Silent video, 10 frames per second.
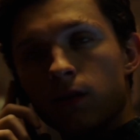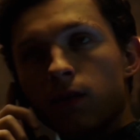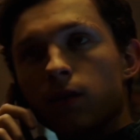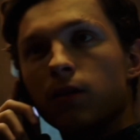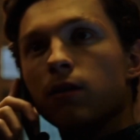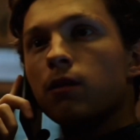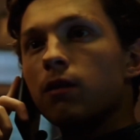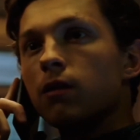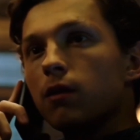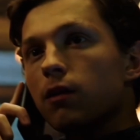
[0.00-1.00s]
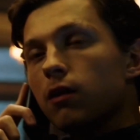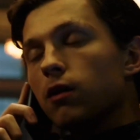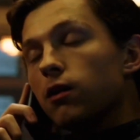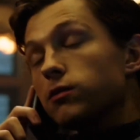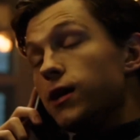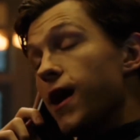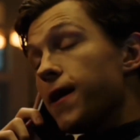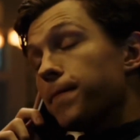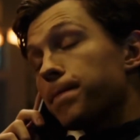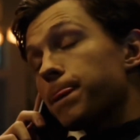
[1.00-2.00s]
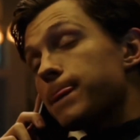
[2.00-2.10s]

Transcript: opinion on the character as Peter